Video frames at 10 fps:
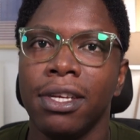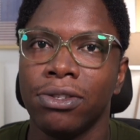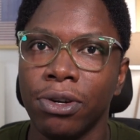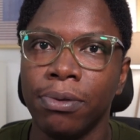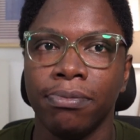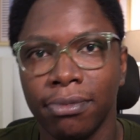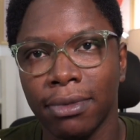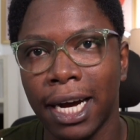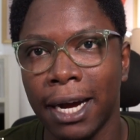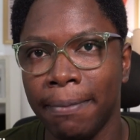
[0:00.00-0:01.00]
So
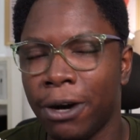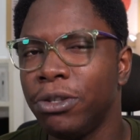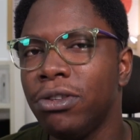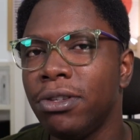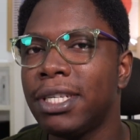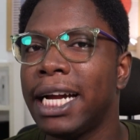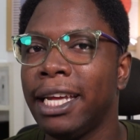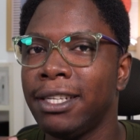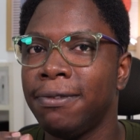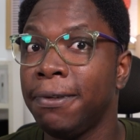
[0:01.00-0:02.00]
Um, I want you to
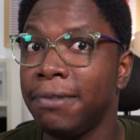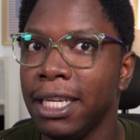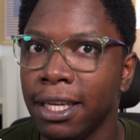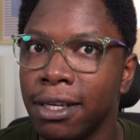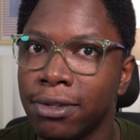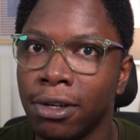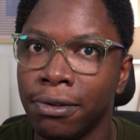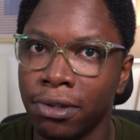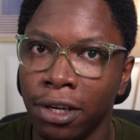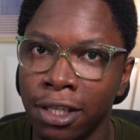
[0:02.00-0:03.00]
target fifteen gigs of
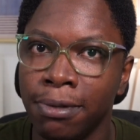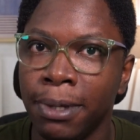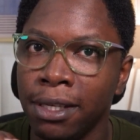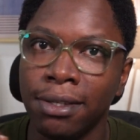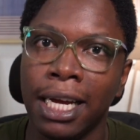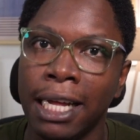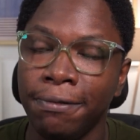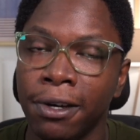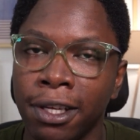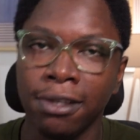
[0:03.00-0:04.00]
storage space and
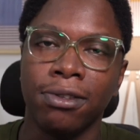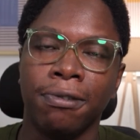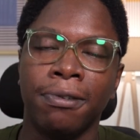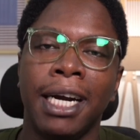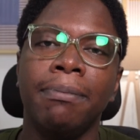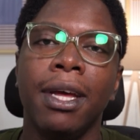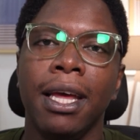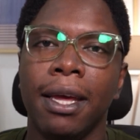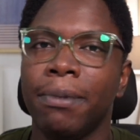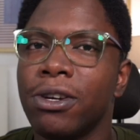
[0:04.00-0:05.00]
four gigs of RAM
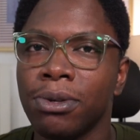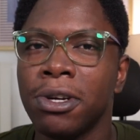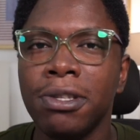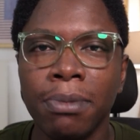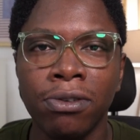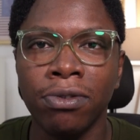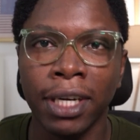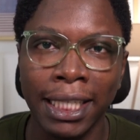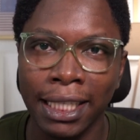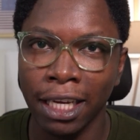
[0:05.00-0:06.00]
because we're going to be
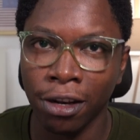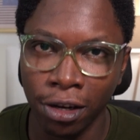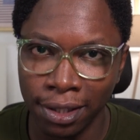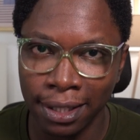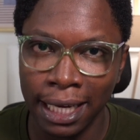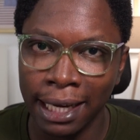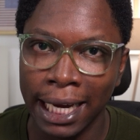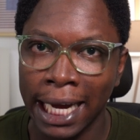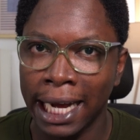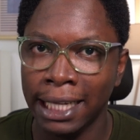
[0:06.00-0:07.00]
running a cluster
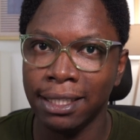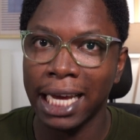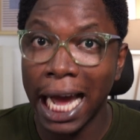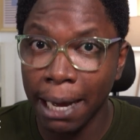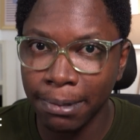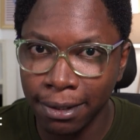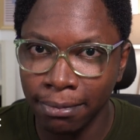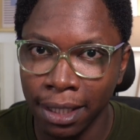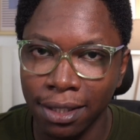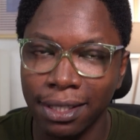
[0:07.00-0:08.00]
and
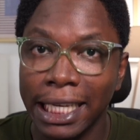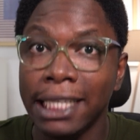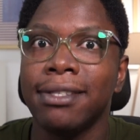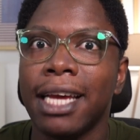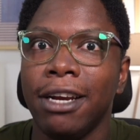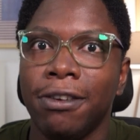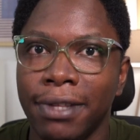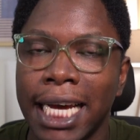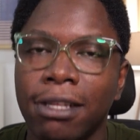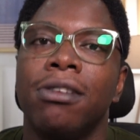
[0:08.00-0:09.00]
Appsmith inside of
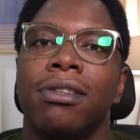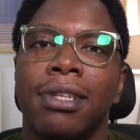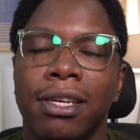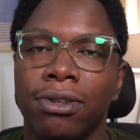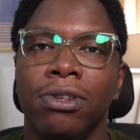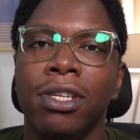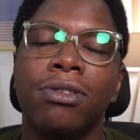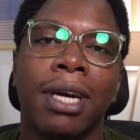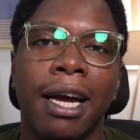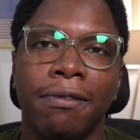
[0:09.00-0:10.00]
that cluster. So you need
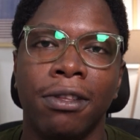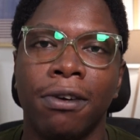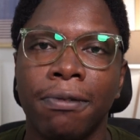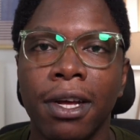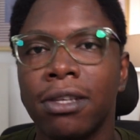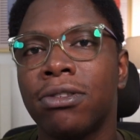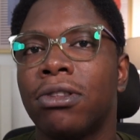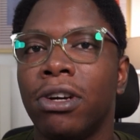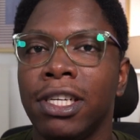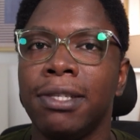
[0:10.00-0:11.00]
to have enough
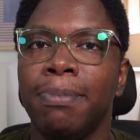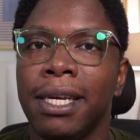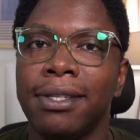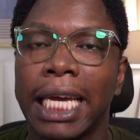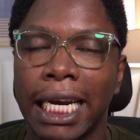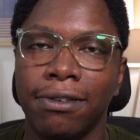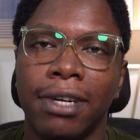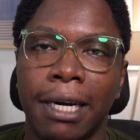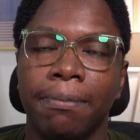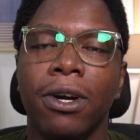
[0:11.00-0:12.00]
storage space and
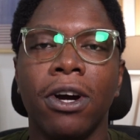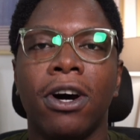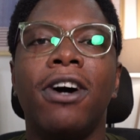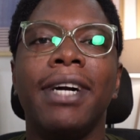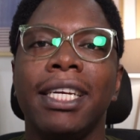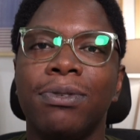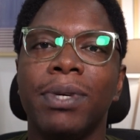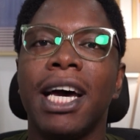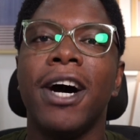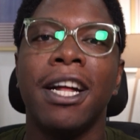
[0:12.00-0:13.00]
RAM. All right,
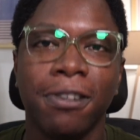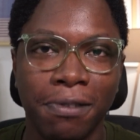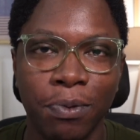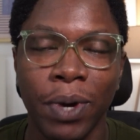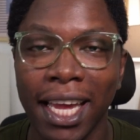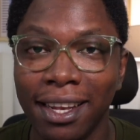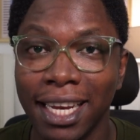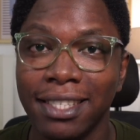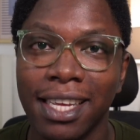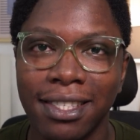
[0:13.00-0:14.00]
without out of the way,
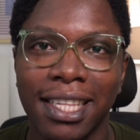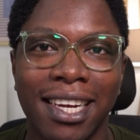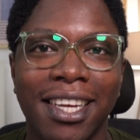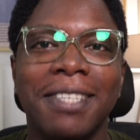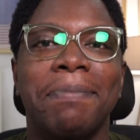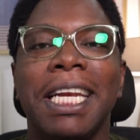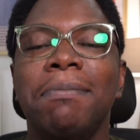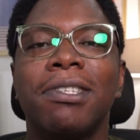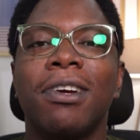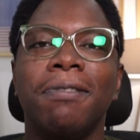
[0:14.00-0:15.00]
let's get started. My
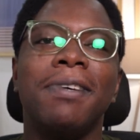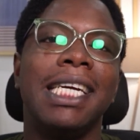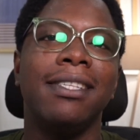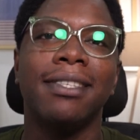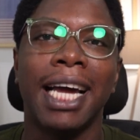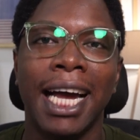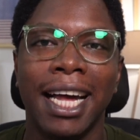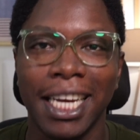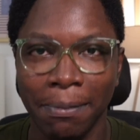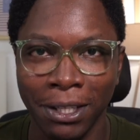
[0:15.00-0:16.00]
name is Confident
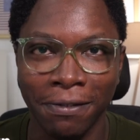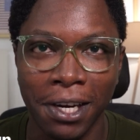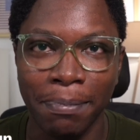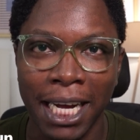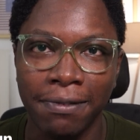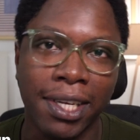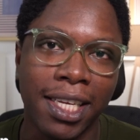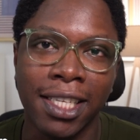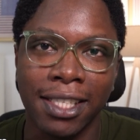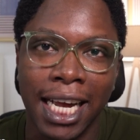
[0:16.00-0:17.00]
and I'm a developer at,
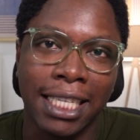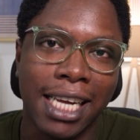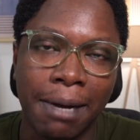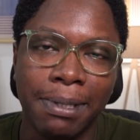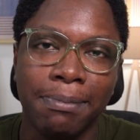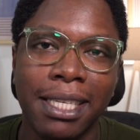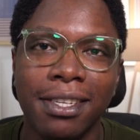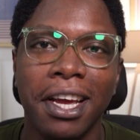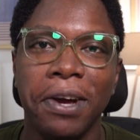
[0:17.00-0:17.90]
at Appsmith.